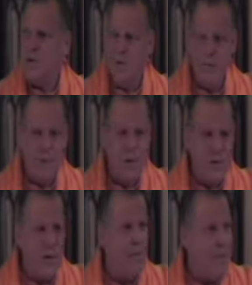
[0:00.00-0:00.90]

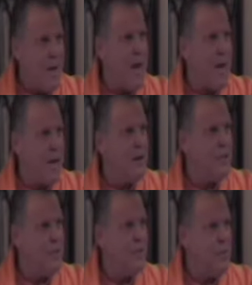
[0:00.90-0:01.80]
the
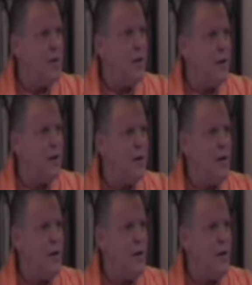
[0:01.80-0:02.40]
main pillar.